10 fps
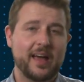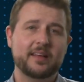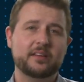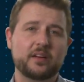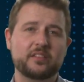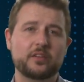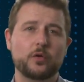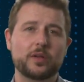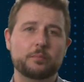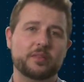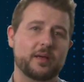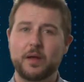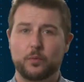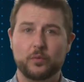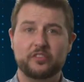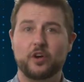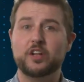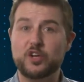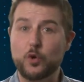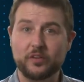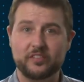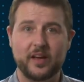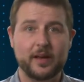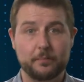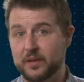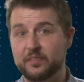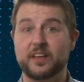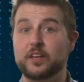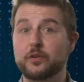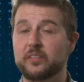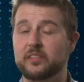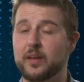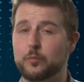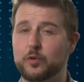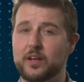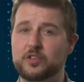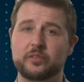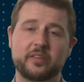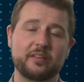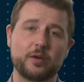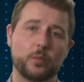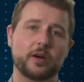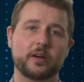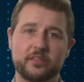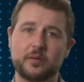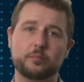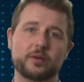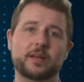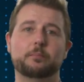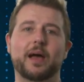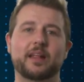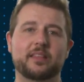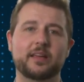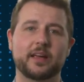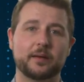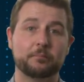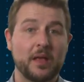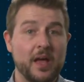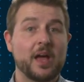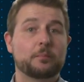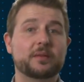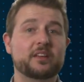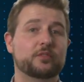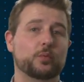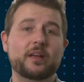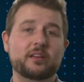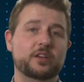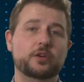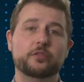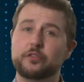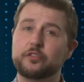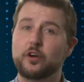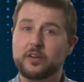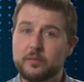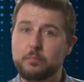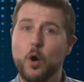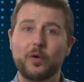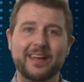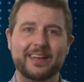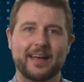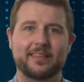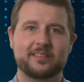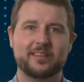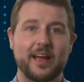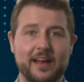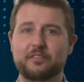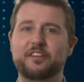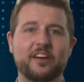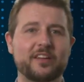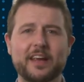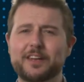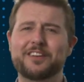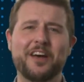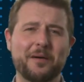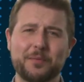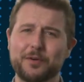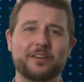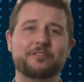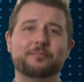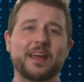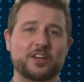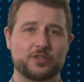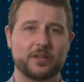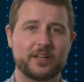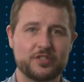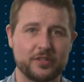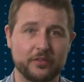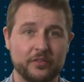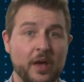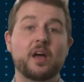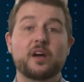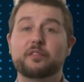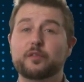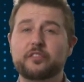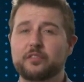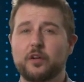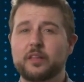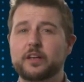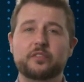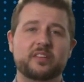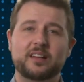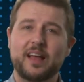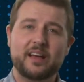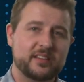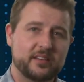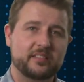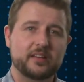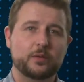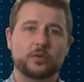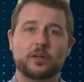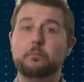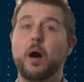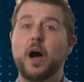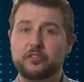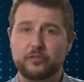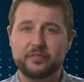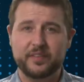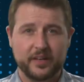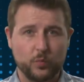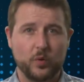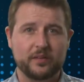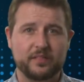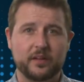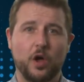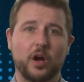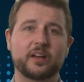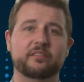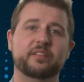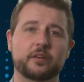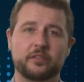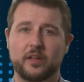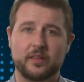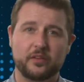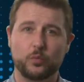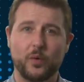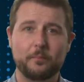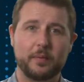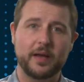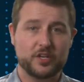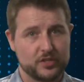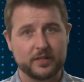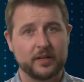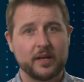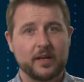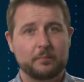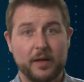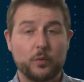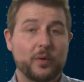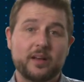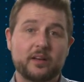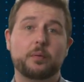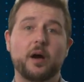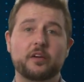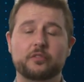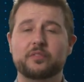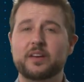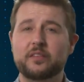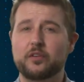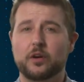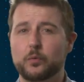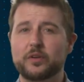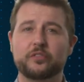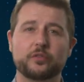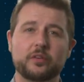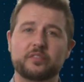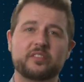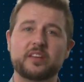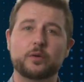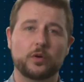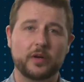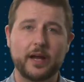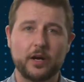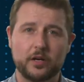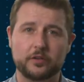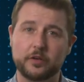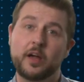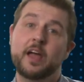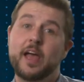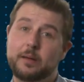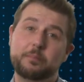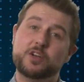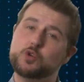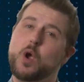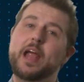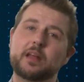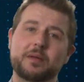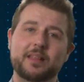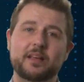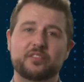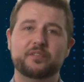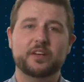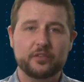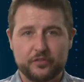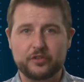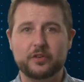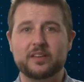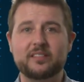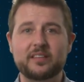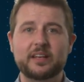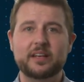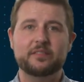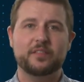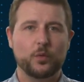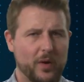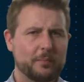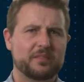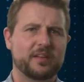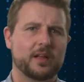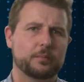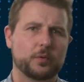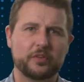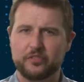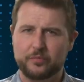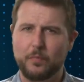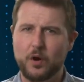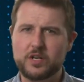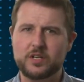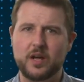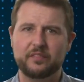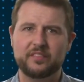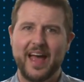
And that doesn't only put them at risk on your site, but if they use the same credentials everywhere, it's a pretty bad thing. But these Reddit users started poking at the site and found a number of major issues. First of all, they used the classic SQL apostrophe in one of the login fields on this web page, and by the way, apostrophes are a reserved SQL character, and by trying them in these fields, you can see if the web developer was smart enough